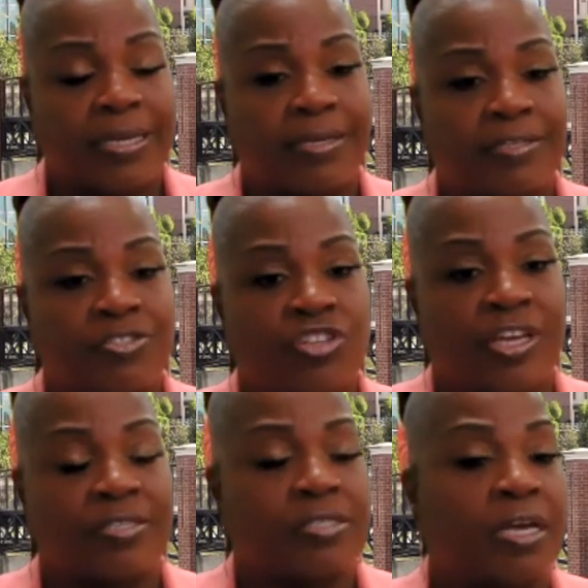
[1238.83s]
is
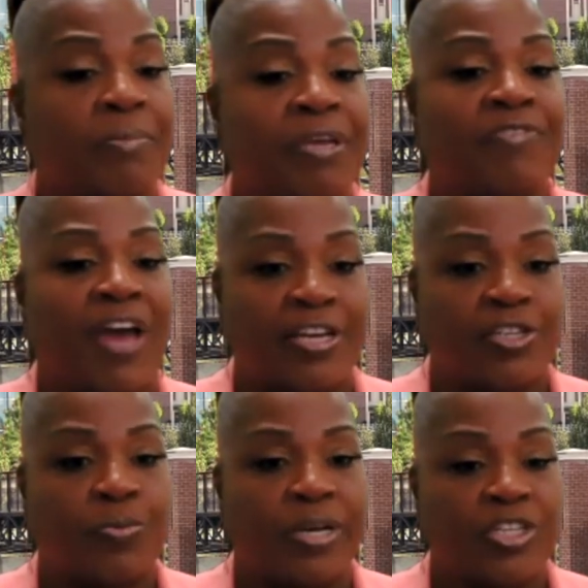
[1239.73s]
just some
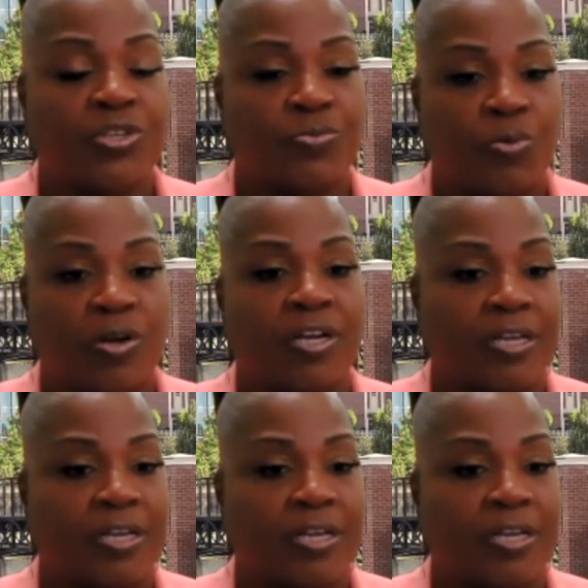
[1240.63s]
evaluation work,